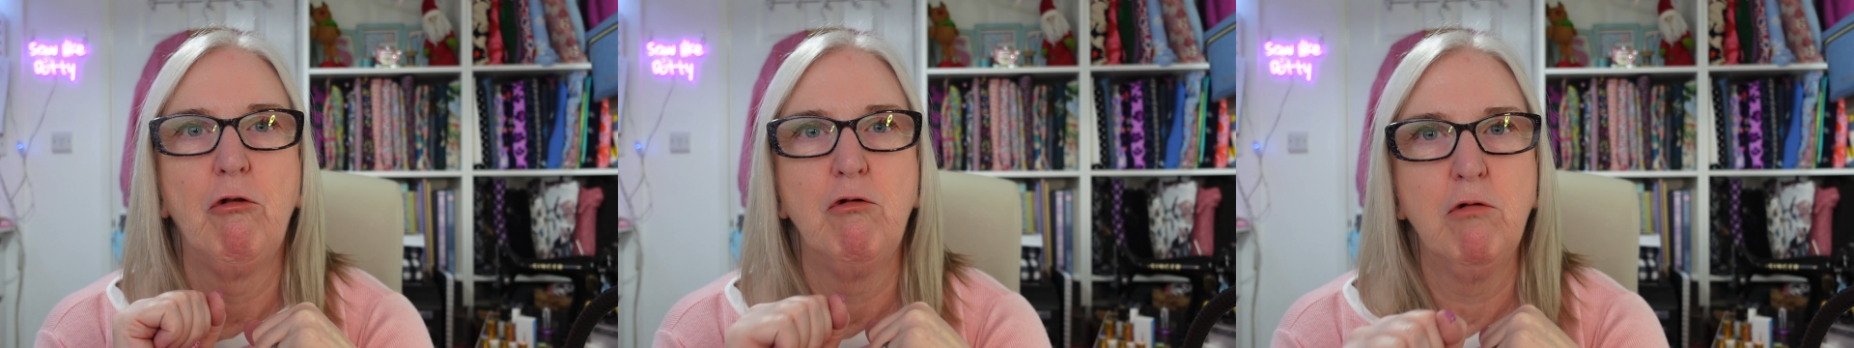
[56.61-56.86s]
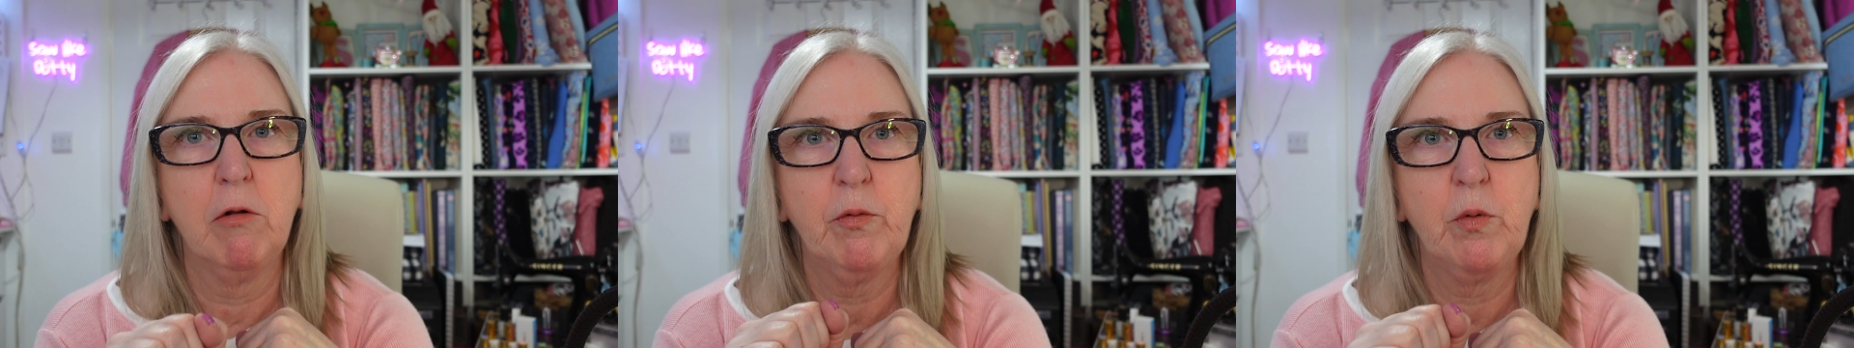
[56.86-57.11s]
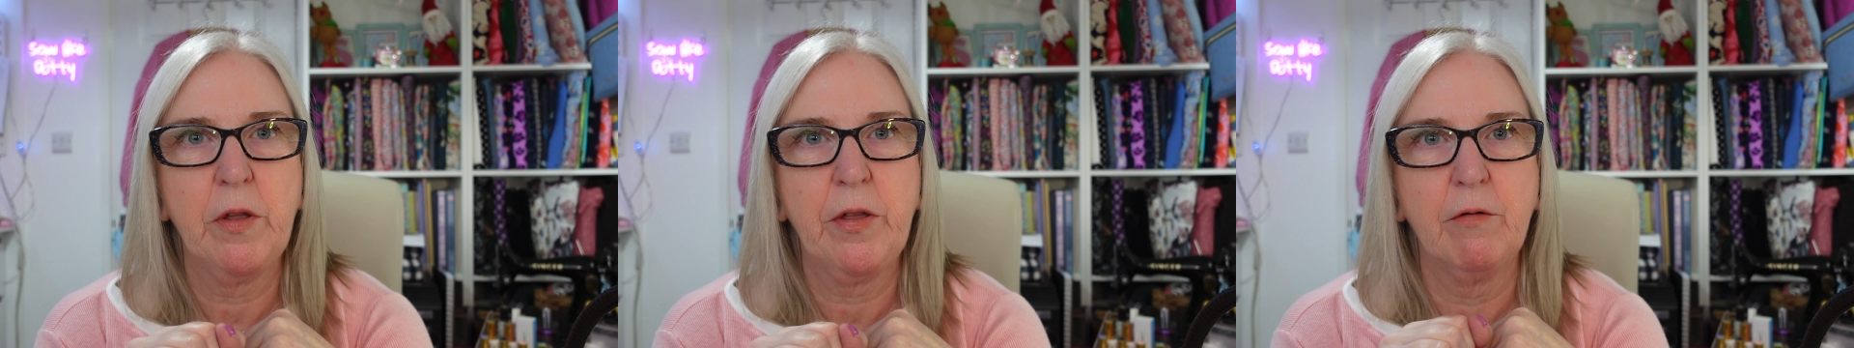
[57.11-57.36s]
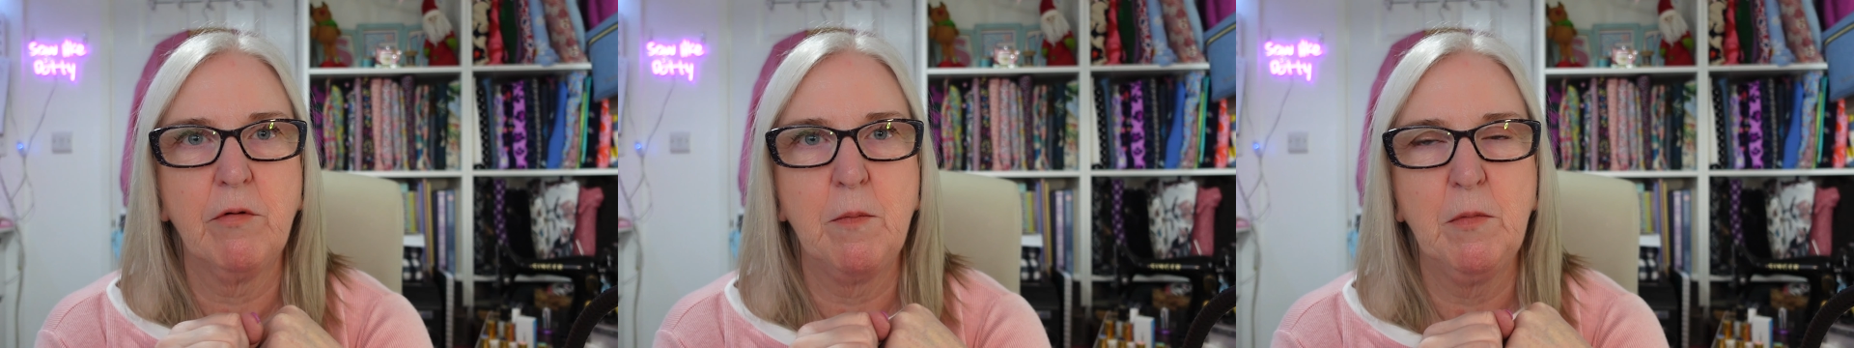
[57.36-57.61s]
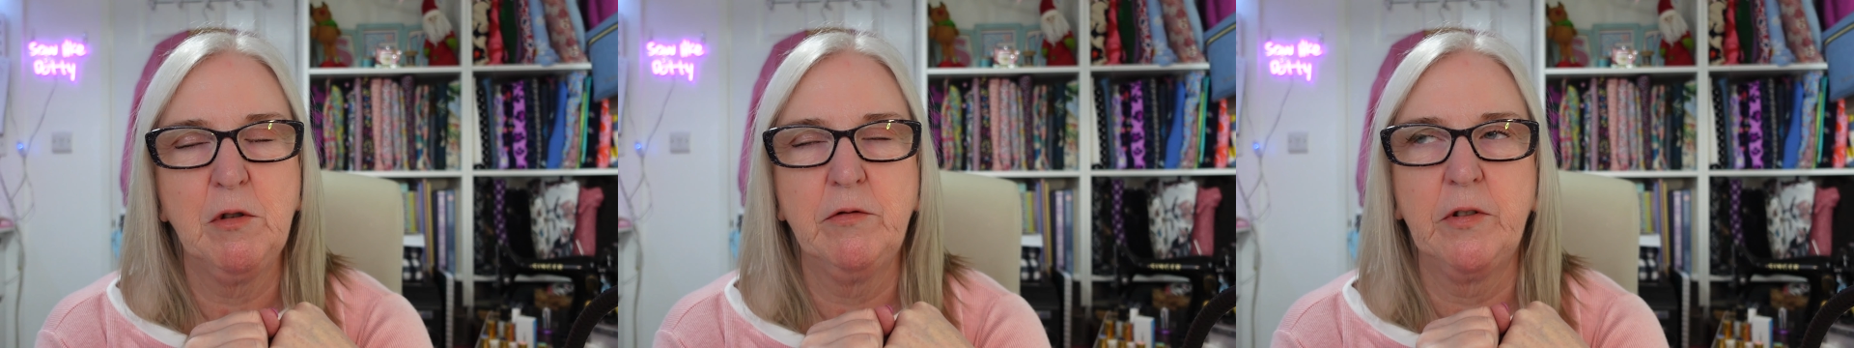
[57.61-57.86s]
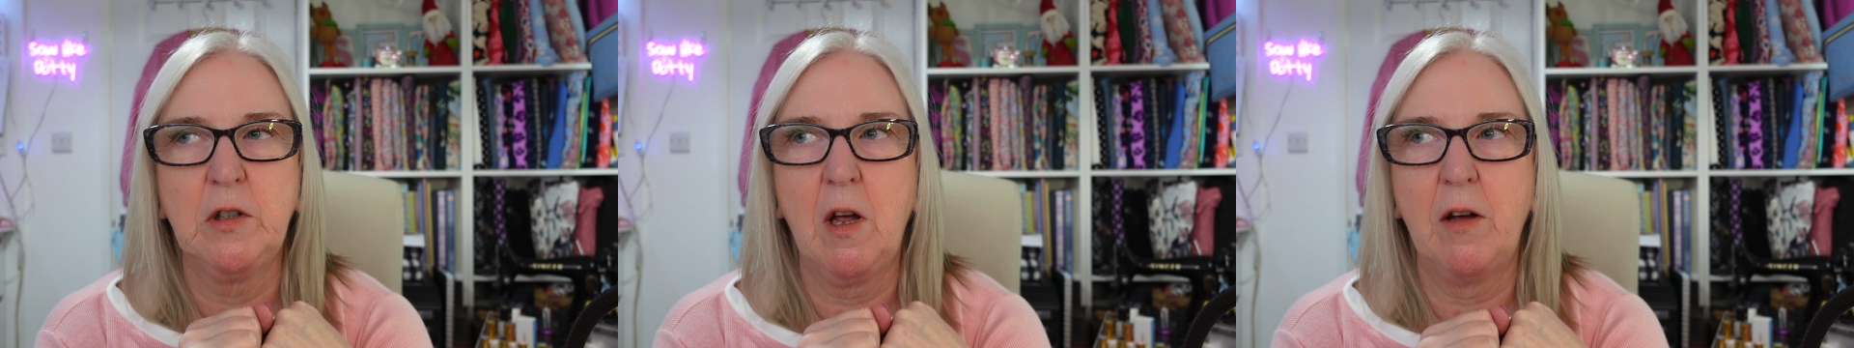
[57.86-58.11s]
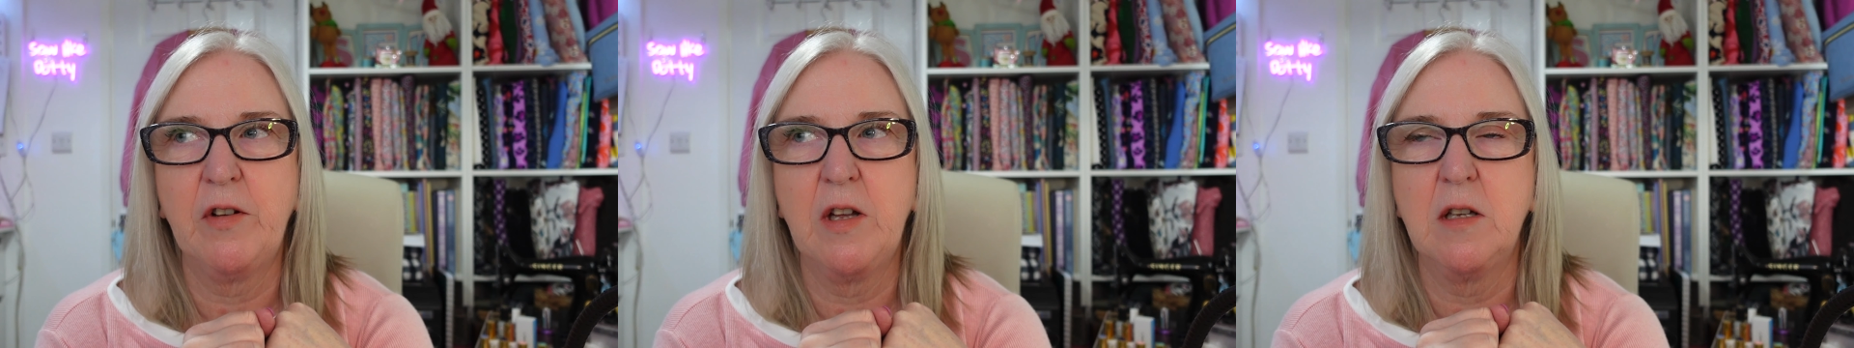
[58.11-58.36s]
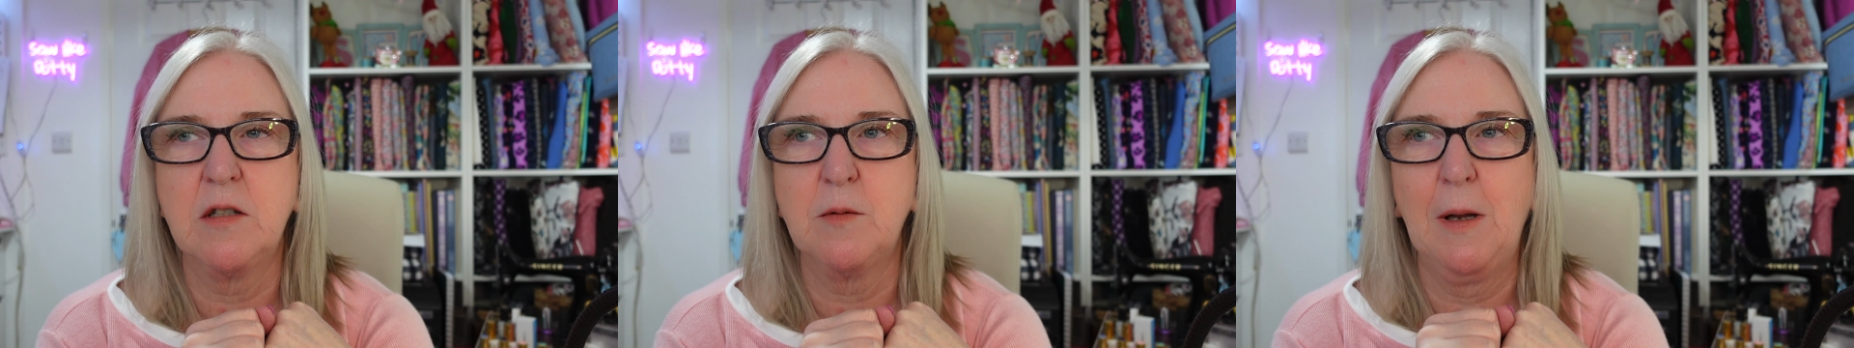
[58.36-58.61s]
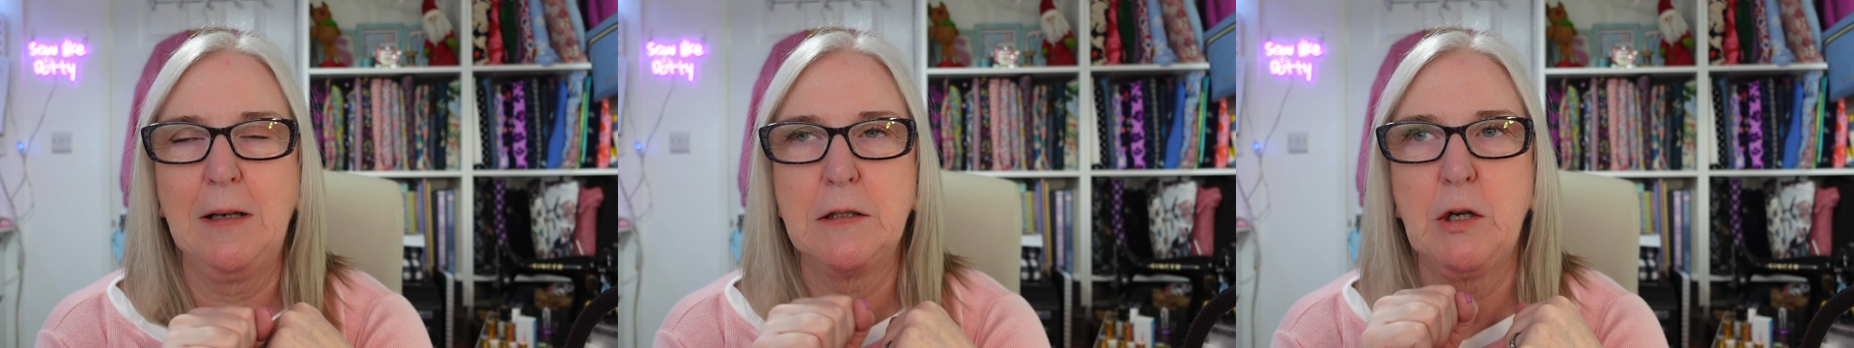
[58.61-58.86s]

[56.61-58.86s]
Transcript: rough with the removal of it as well,